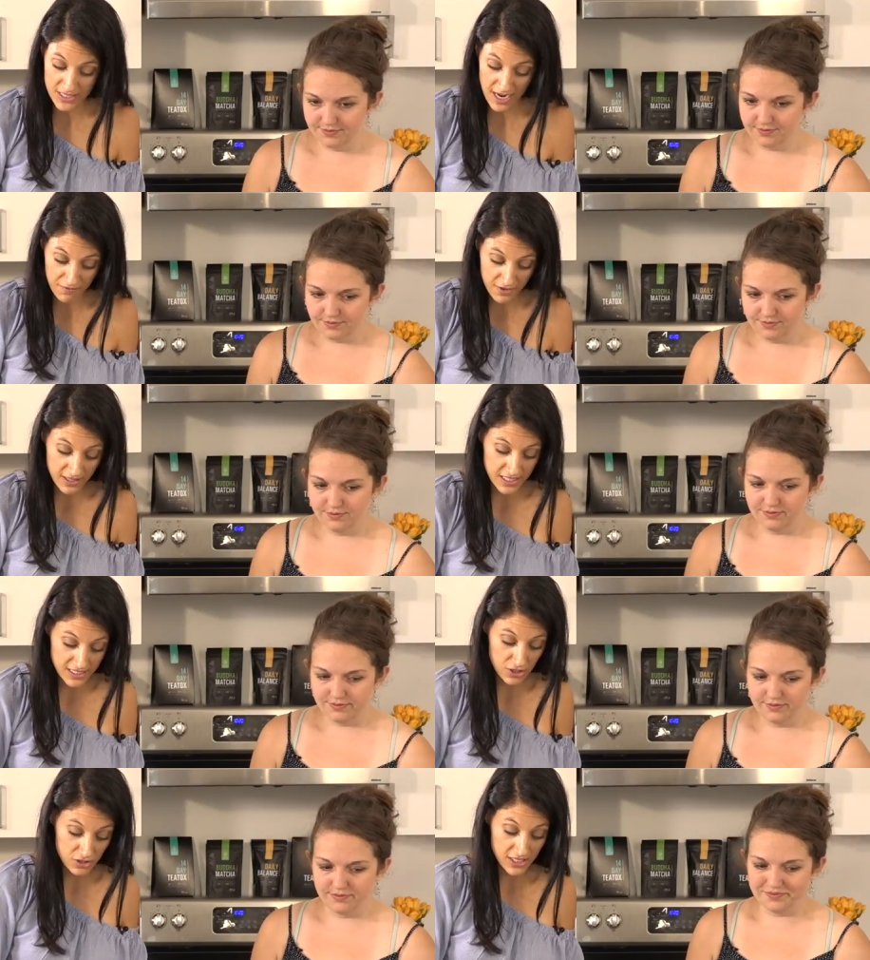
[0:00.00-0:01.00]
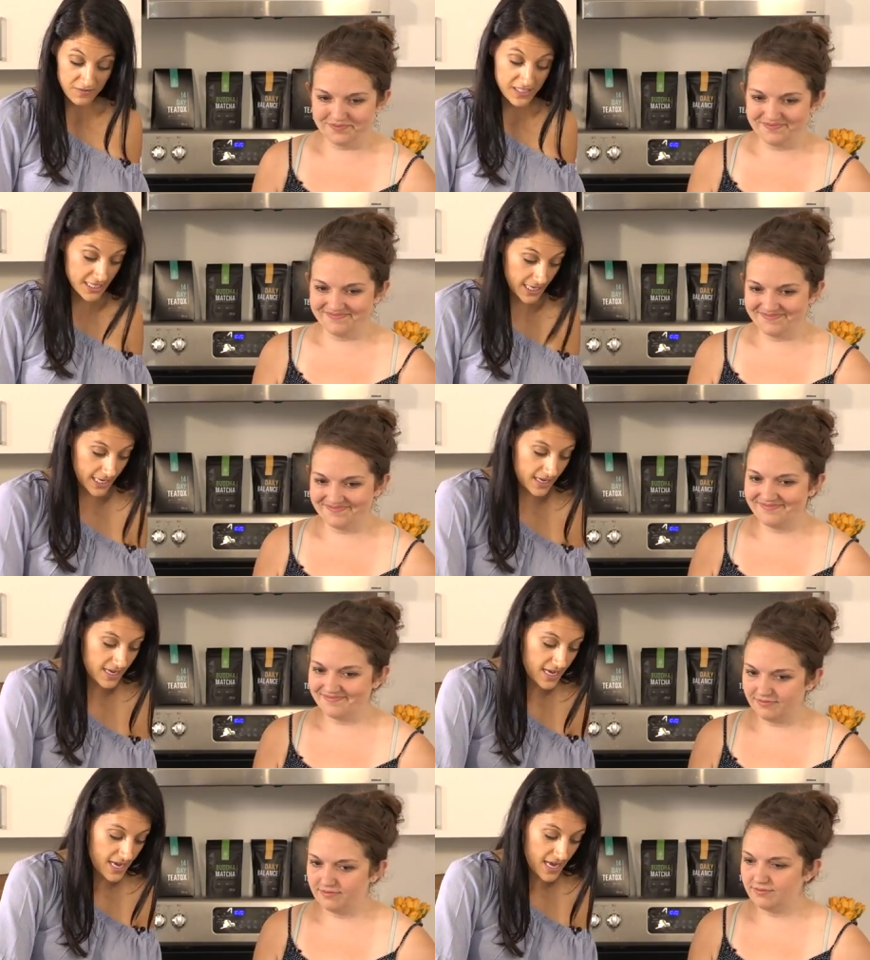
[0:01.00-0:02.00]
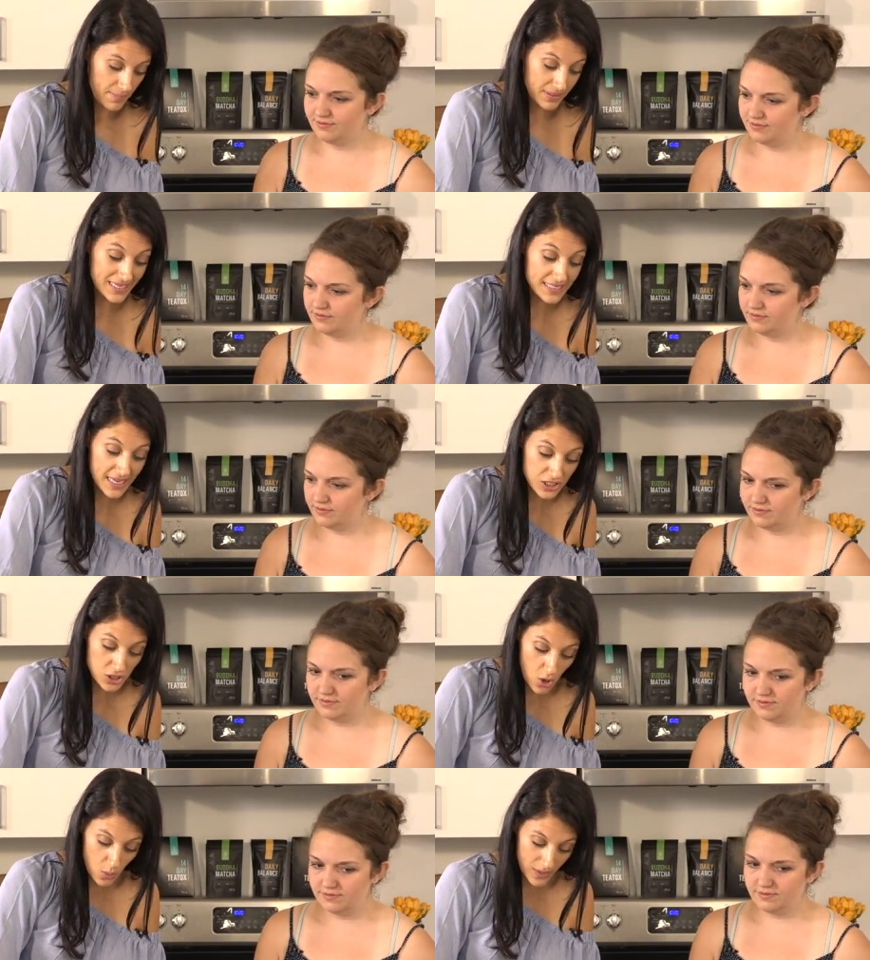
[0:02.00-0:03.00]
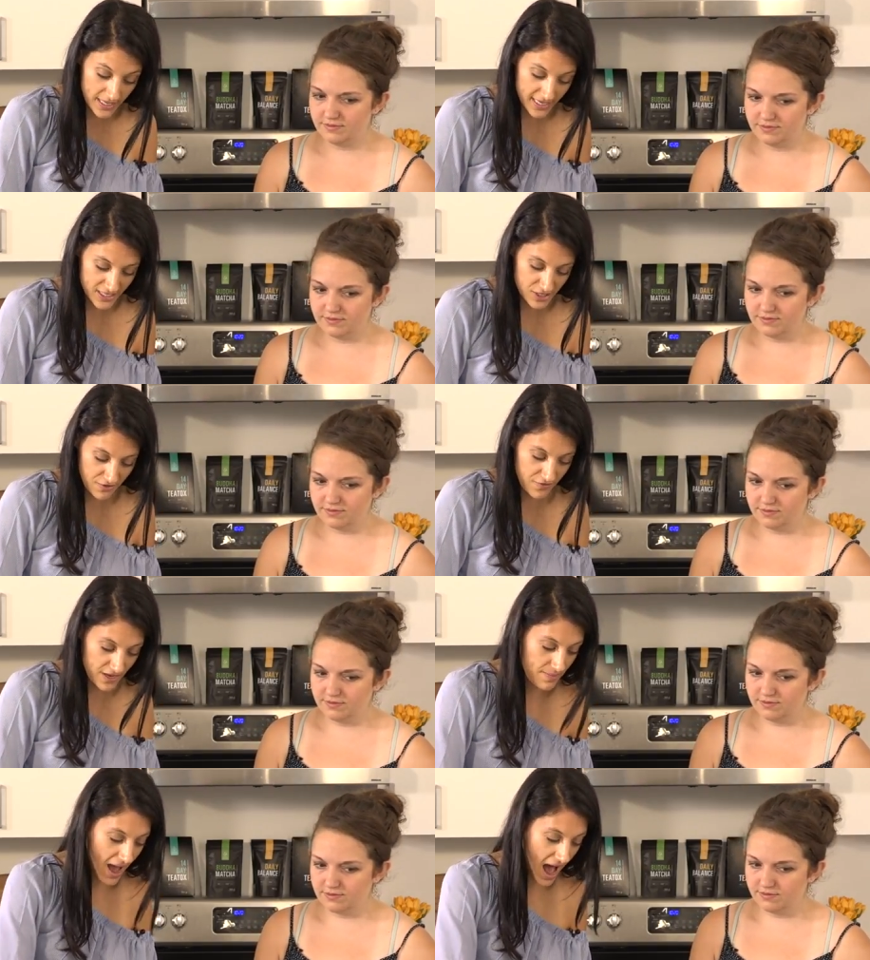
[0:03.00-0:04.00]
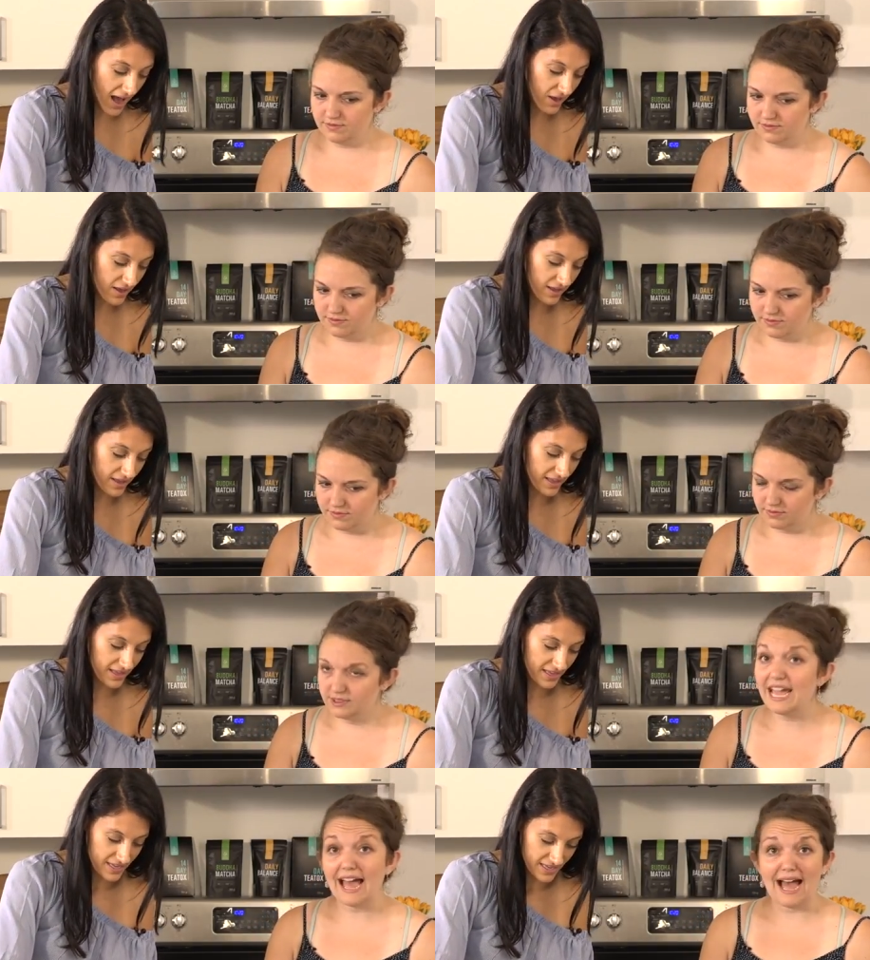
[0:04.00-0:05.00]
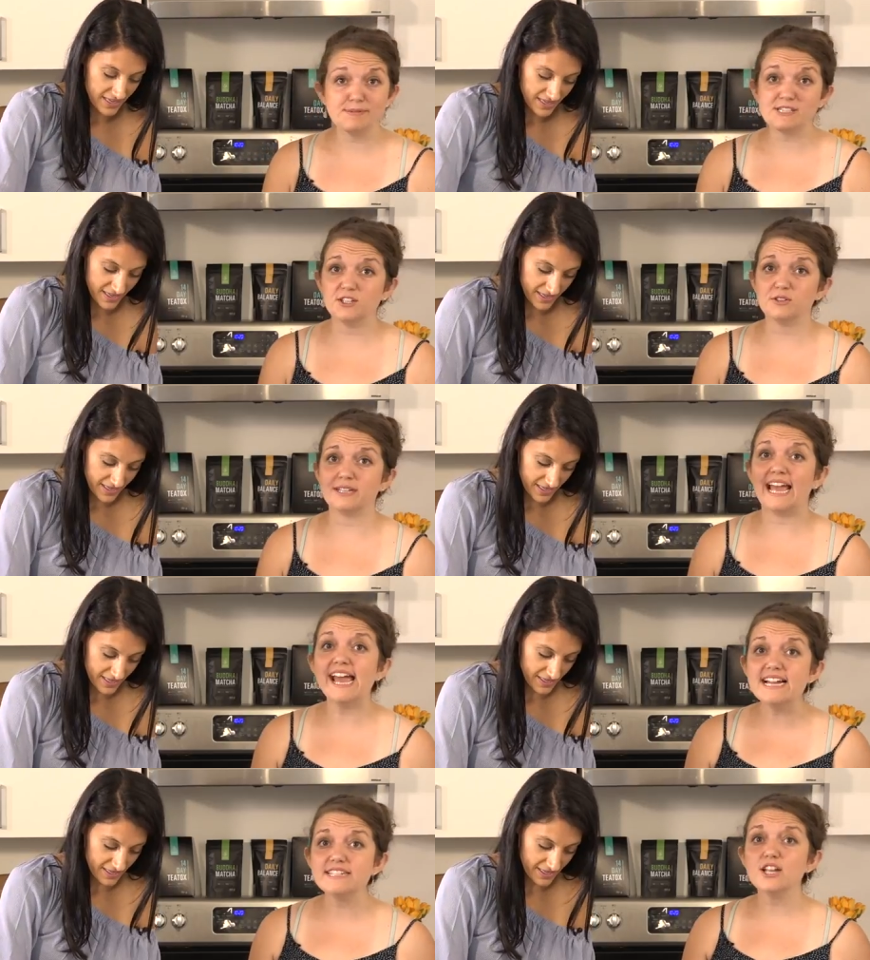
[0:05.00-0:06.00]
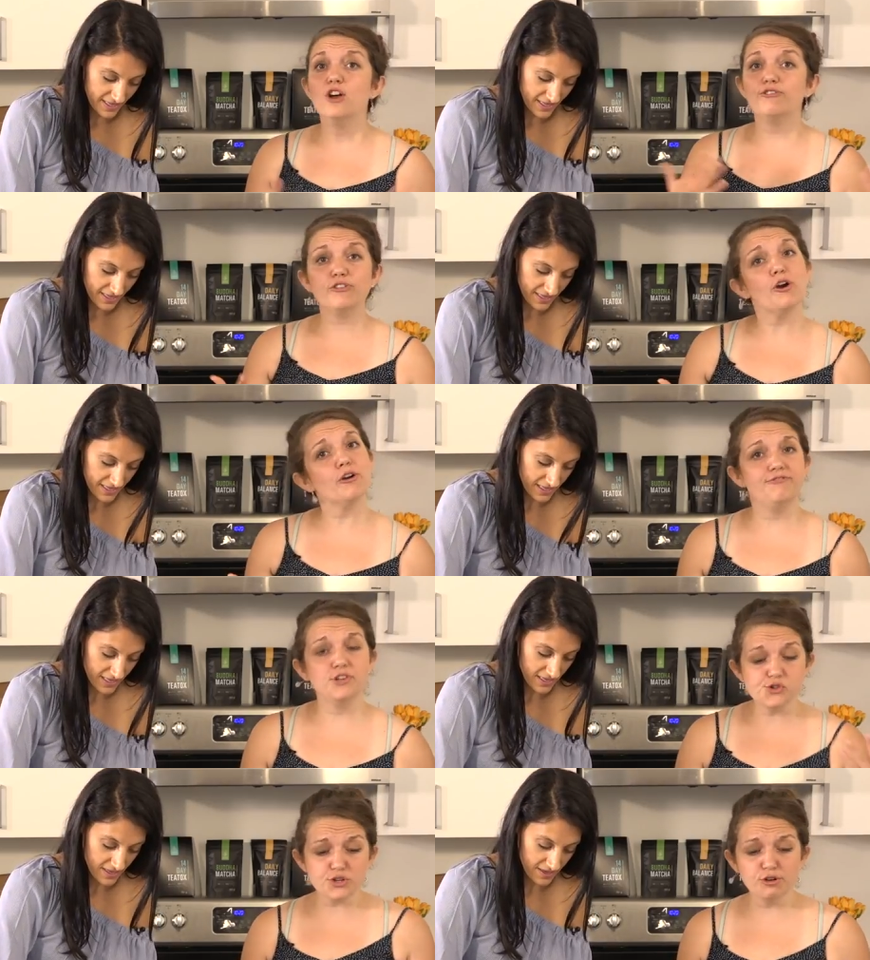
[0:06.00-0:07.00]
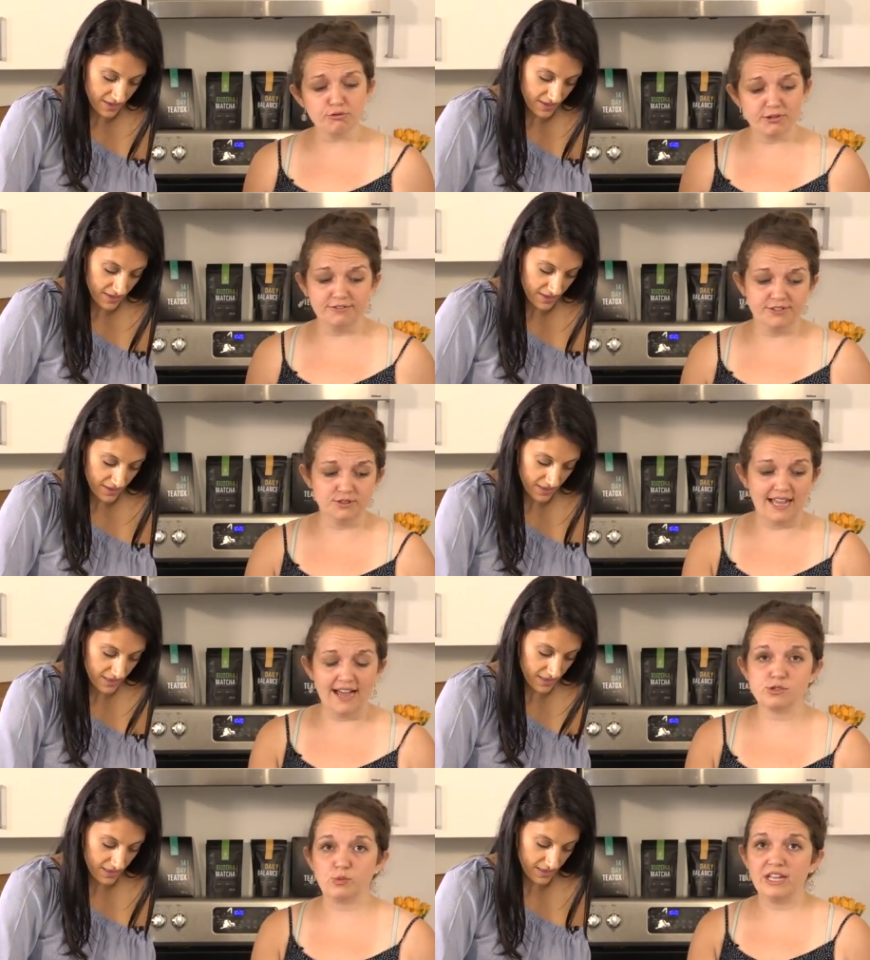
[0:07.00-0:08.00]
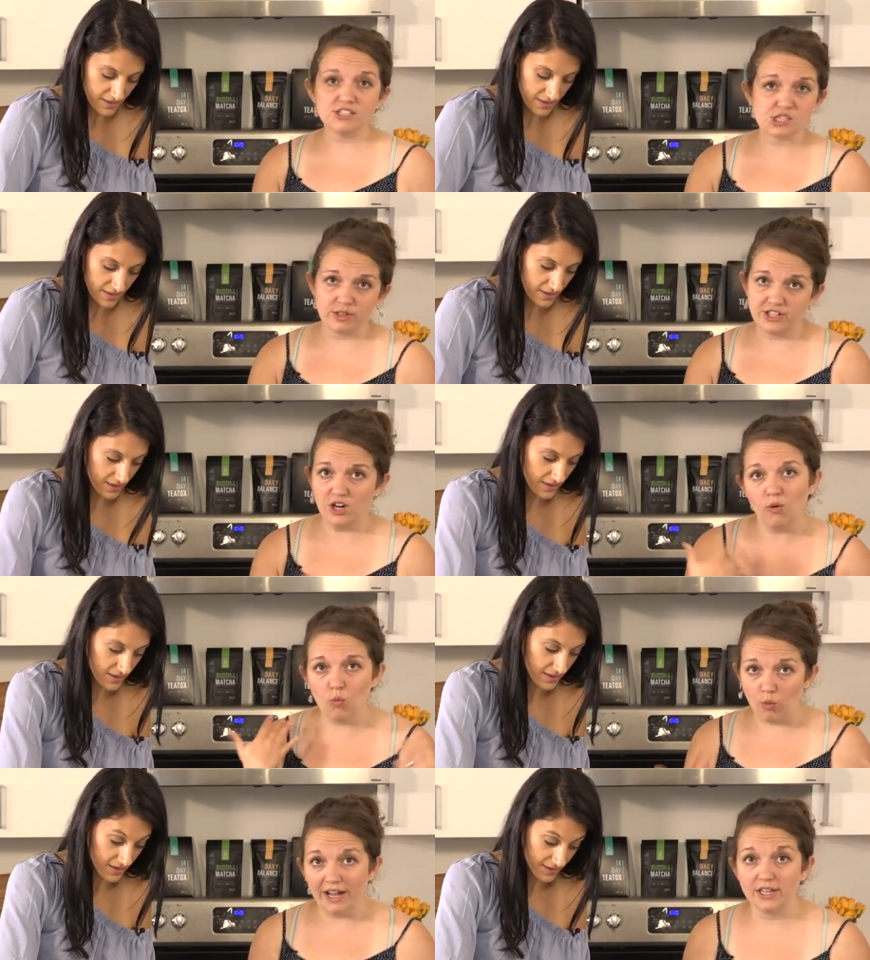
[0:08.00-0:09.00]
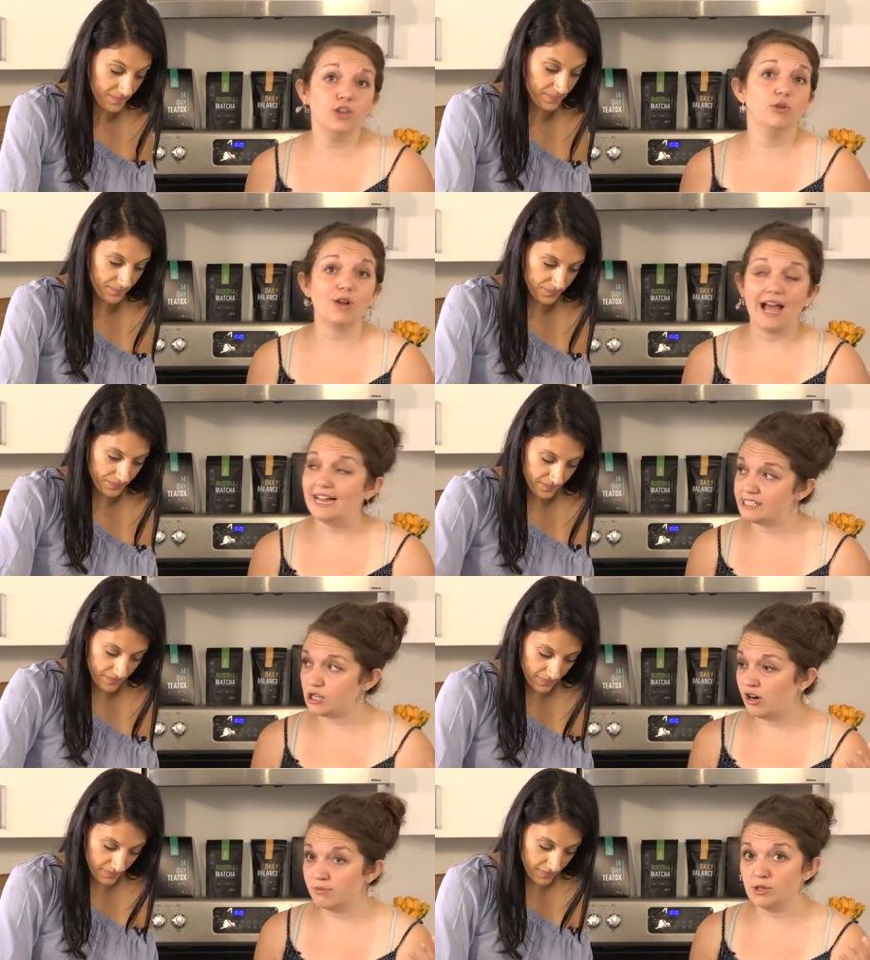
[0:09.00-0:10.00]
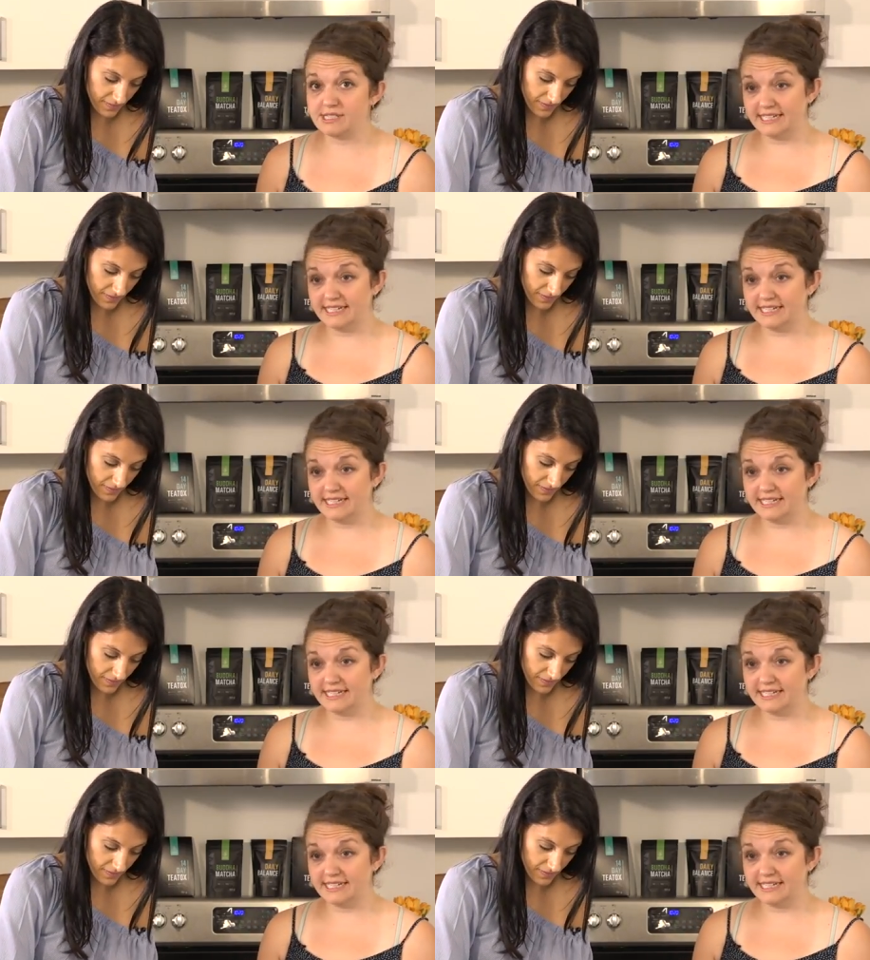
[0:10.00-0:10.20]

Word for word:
Speaker 1: definitely see yourselves eating? Please let us know. We need your feedback.
Speaker 2: Yeah, absolutely. And for our future Real Food Lives, we also want to know what you guys are most